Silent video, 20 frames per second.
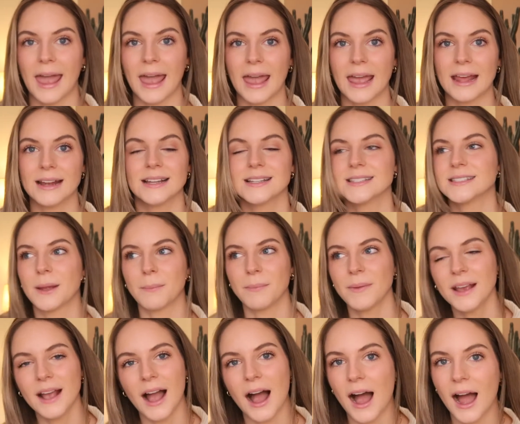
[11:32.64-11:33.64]
and
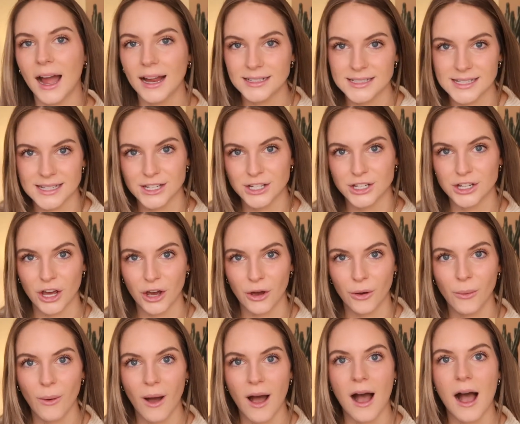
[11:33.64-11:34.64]
something I didn't
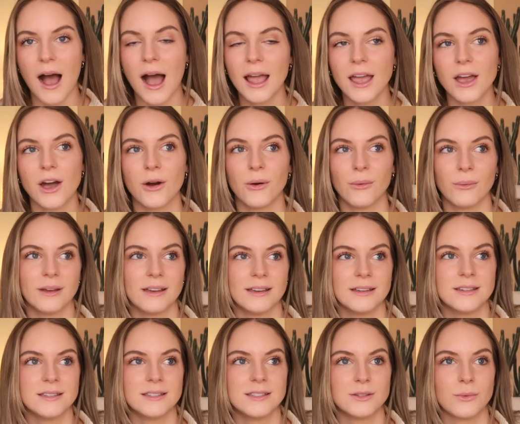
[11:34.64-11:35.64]
know, I
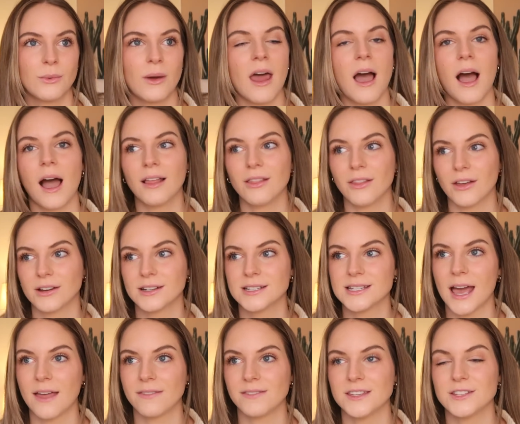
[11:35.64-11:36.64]
always, when I looked
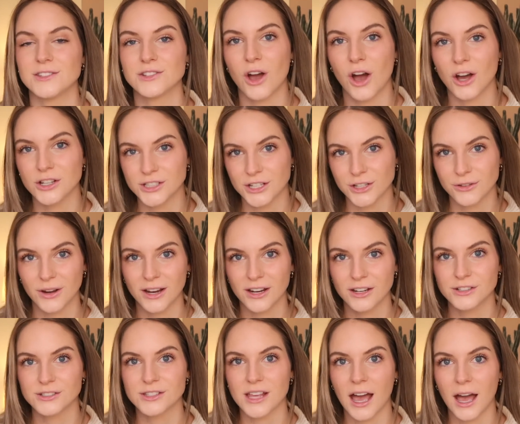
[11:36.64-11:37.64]
at these content
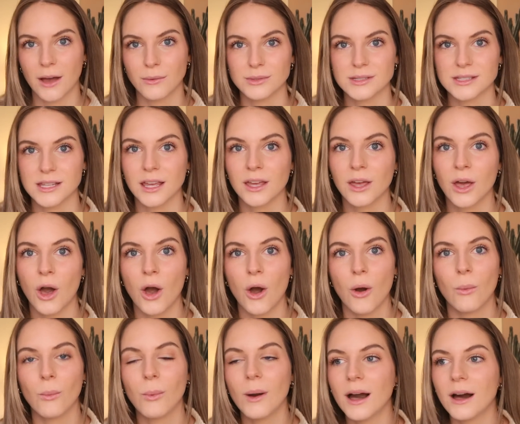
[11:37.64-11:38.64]
creators, I was like,
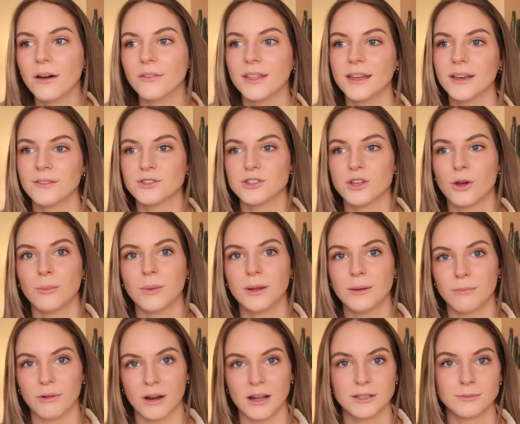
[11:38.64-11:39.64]
wow, they have so many
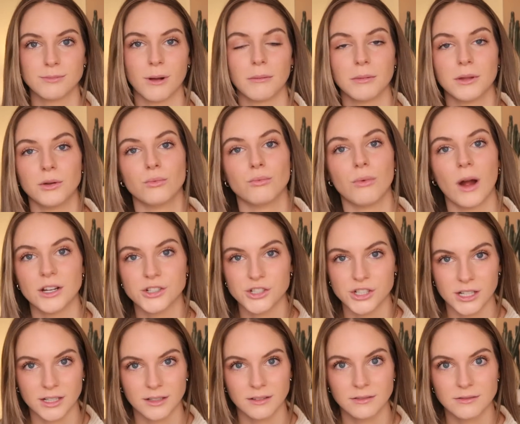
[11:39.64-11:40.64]
brands probably
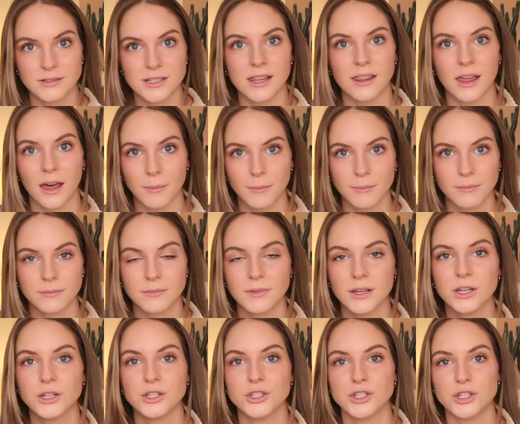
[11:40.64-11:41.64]
rushing to them
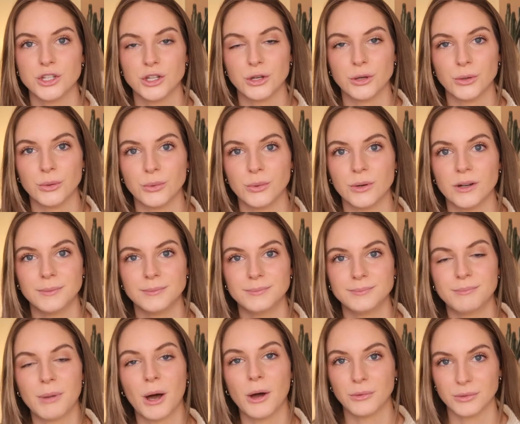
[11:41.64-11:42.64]
to
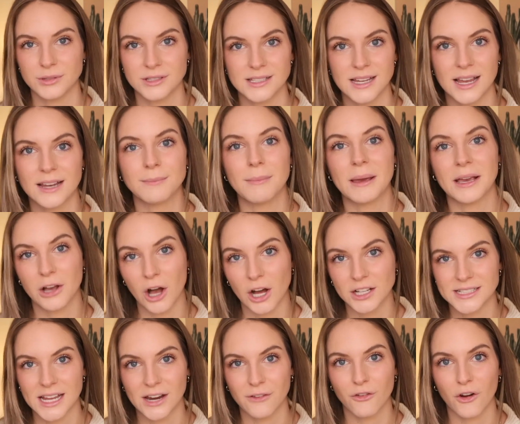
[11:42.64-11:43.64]
post and make
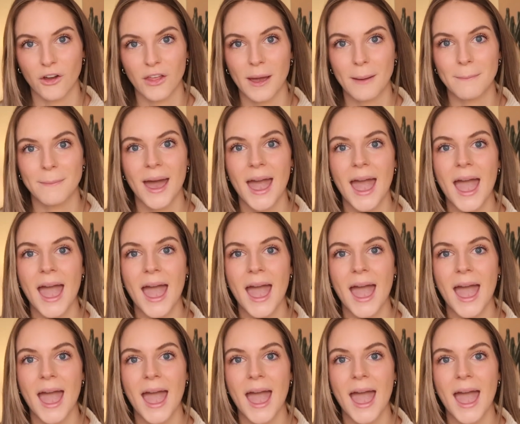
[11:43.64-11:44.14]
content for them.